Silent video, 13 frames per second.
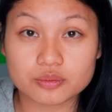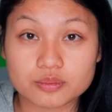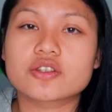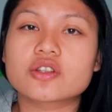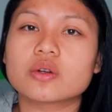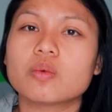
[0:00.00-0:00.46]

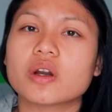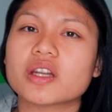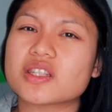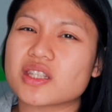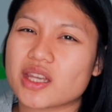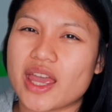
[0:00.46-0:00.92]
So what
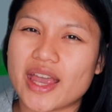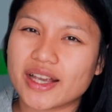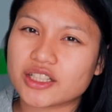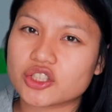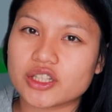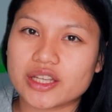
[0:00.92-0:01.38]
is
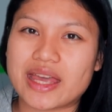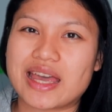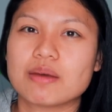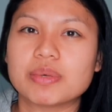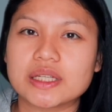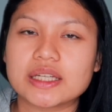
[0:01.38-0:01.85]
actually
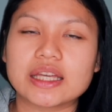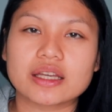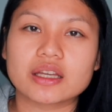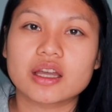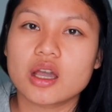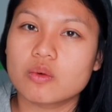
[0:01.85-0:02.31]

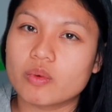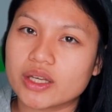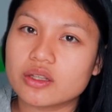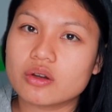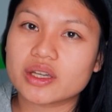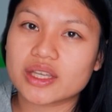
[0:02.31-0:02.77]
happening
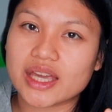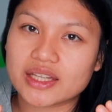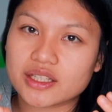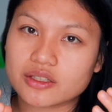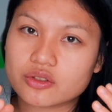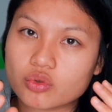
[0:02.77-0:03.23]
when you are
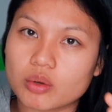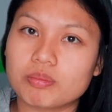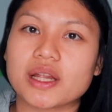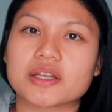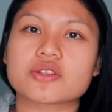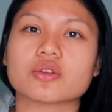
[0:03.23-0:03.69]
getting to a
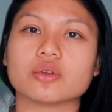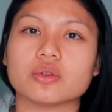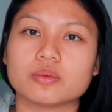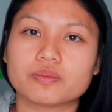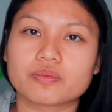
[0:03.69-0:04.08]
plateau?